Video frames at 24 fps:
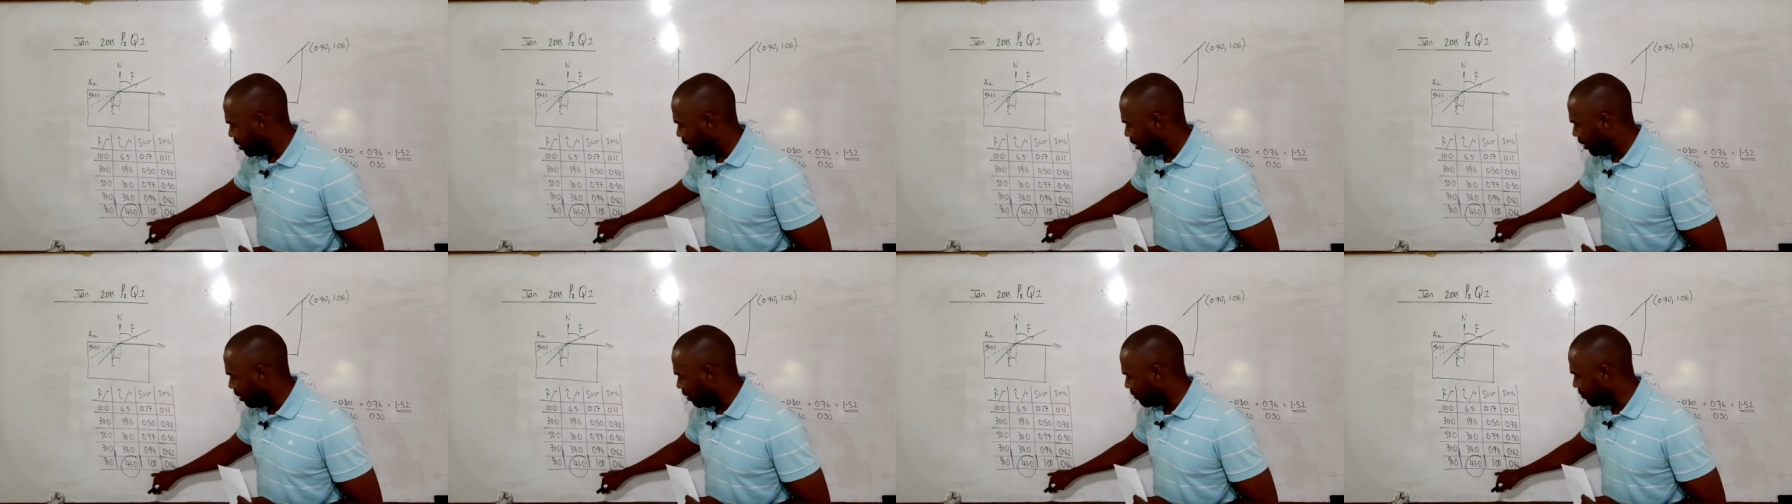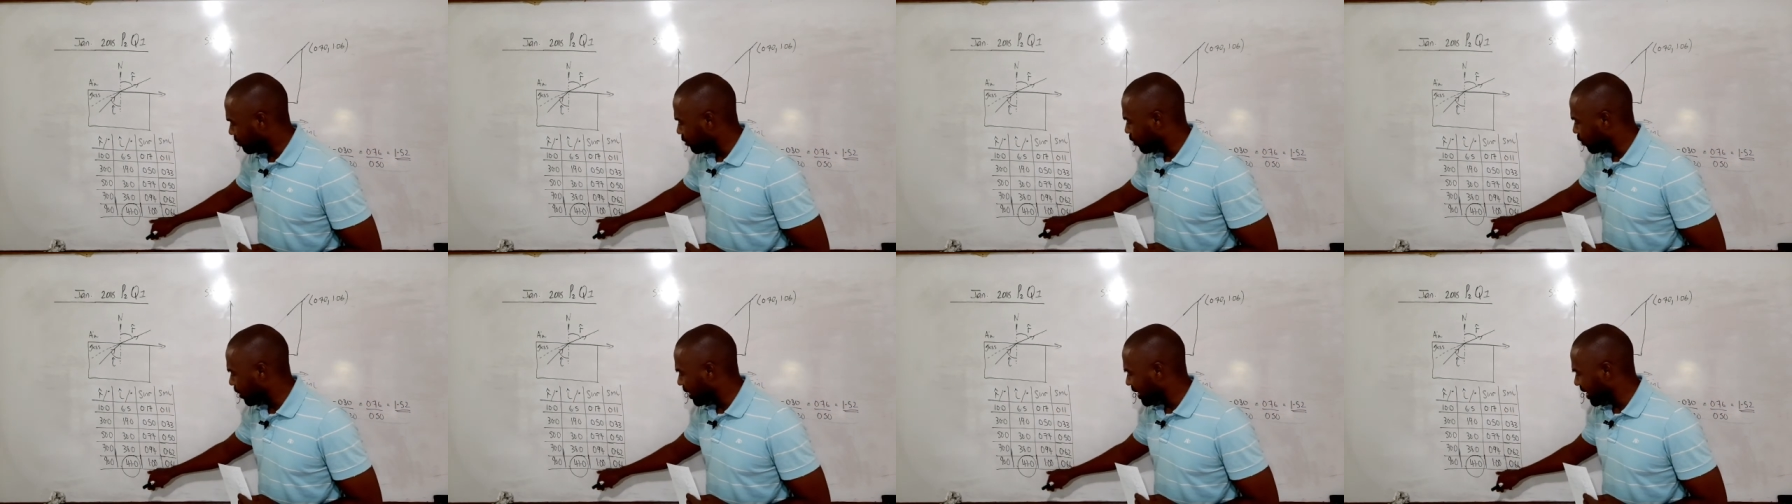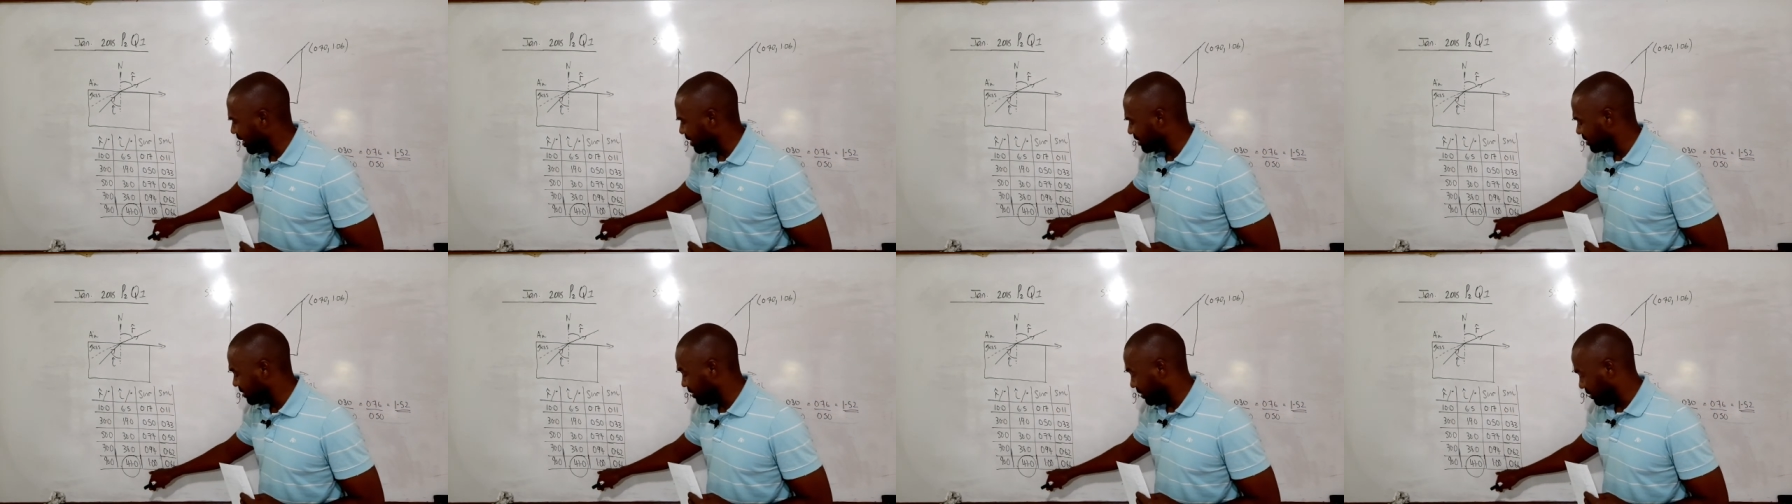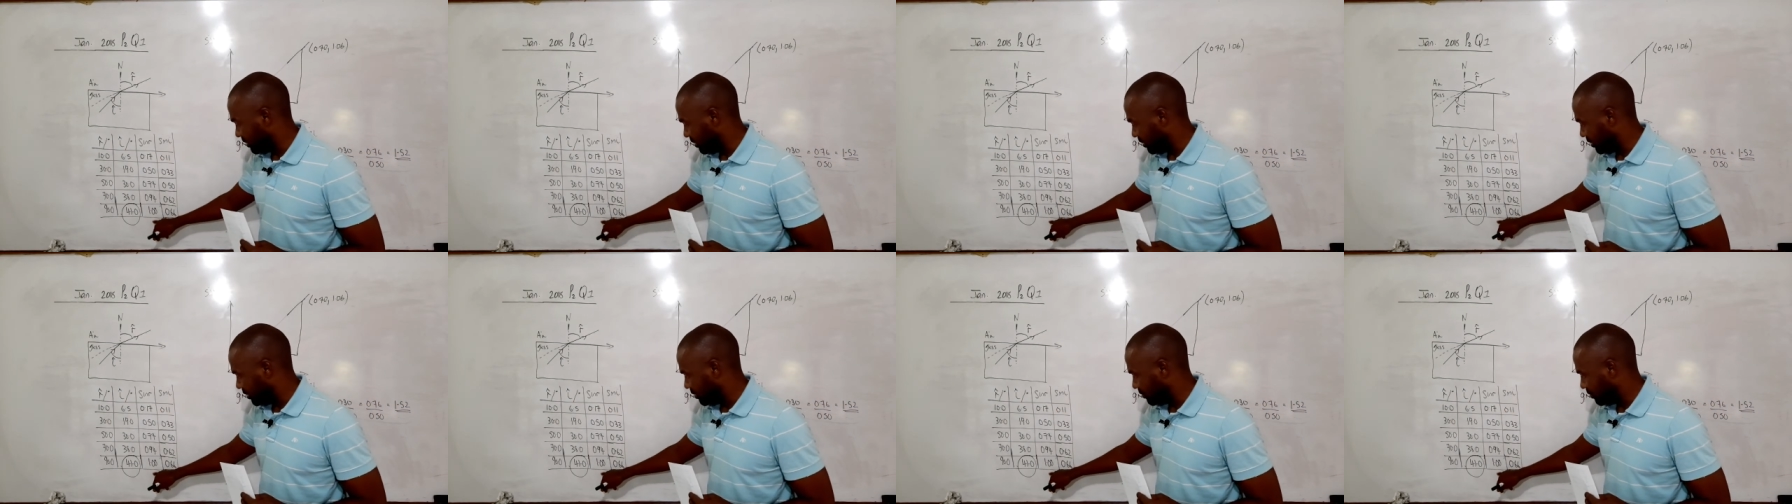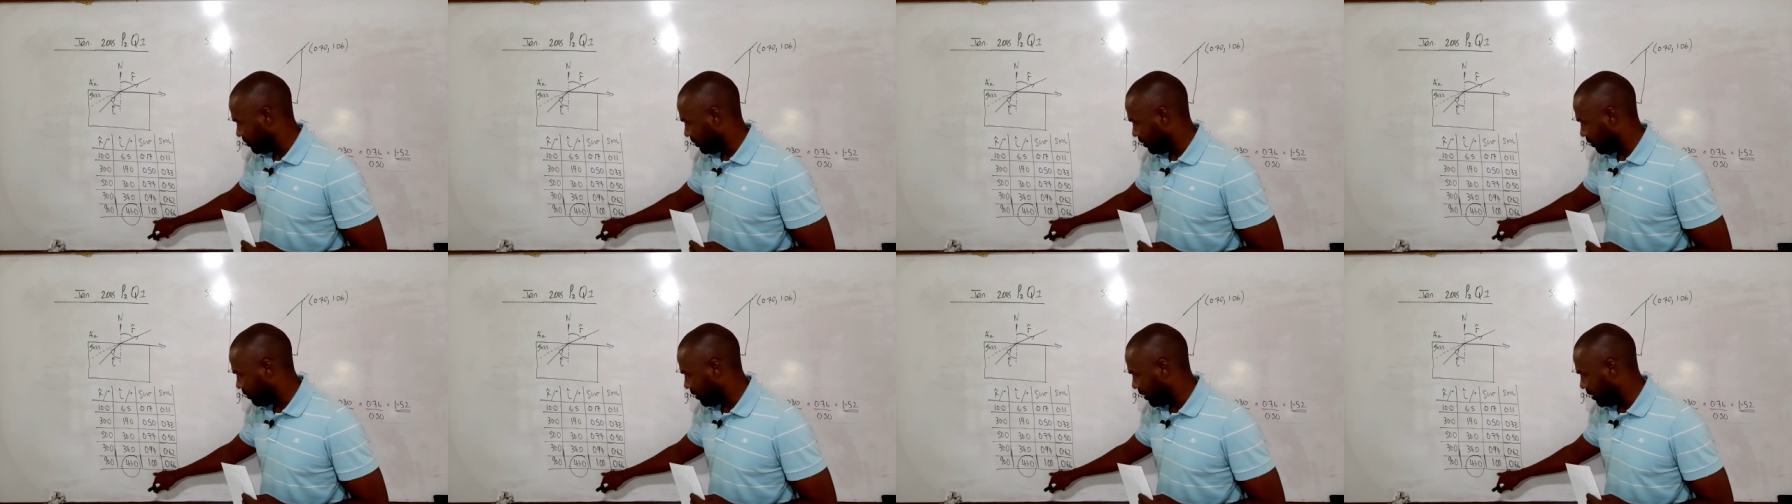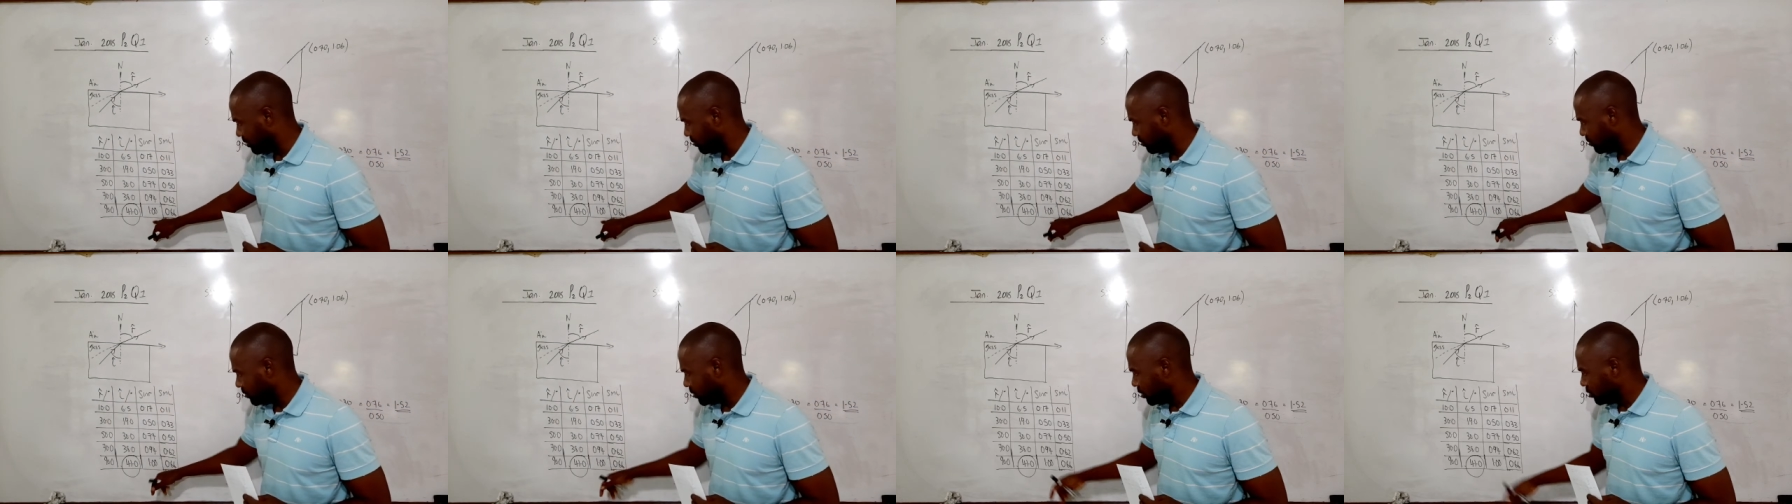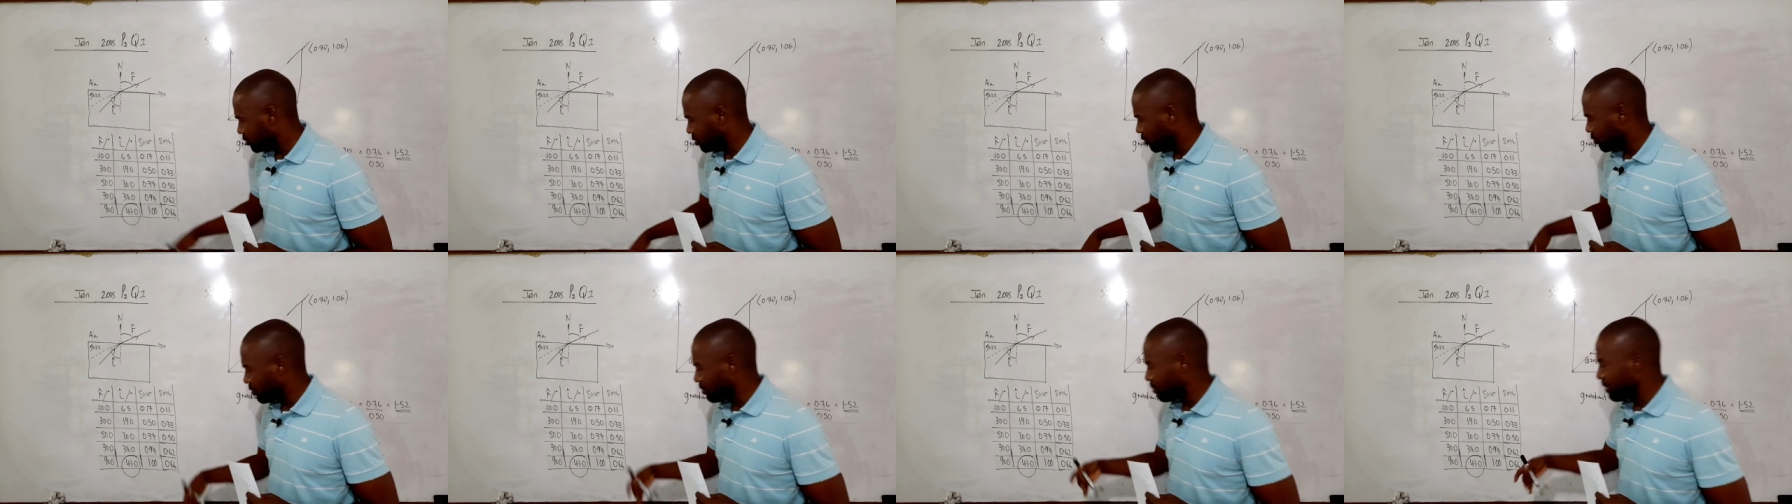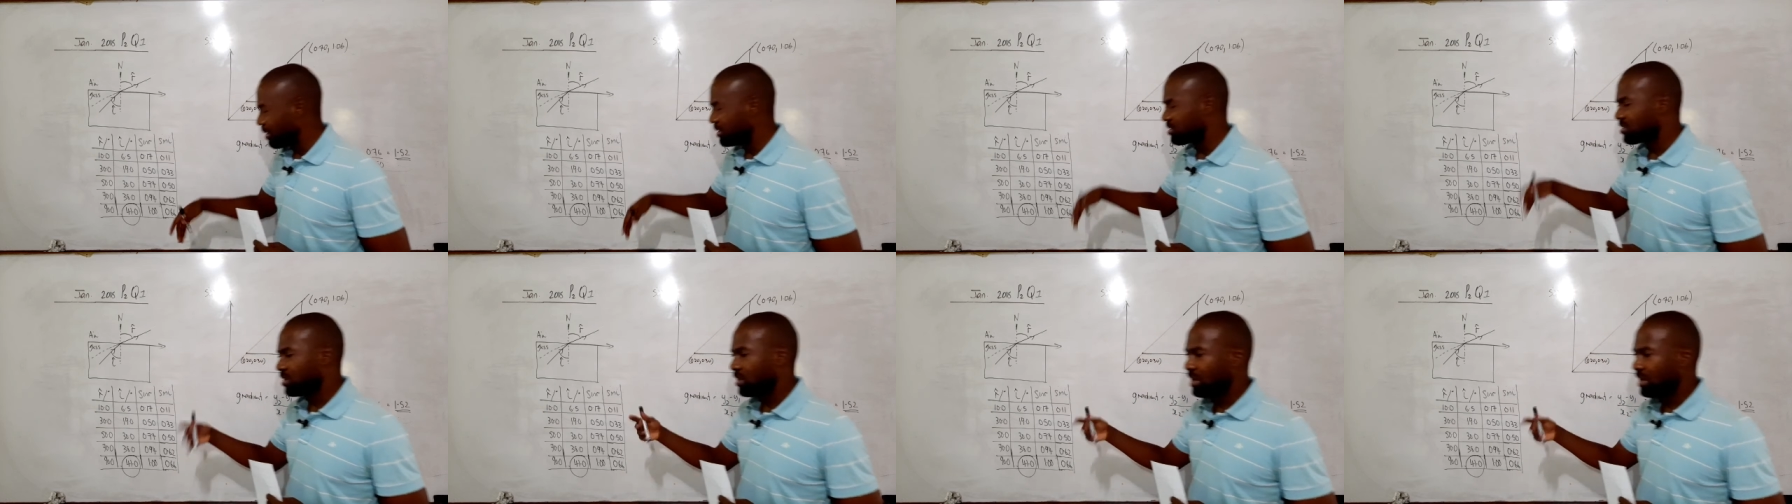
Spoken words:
on the y-axis, right? So we basically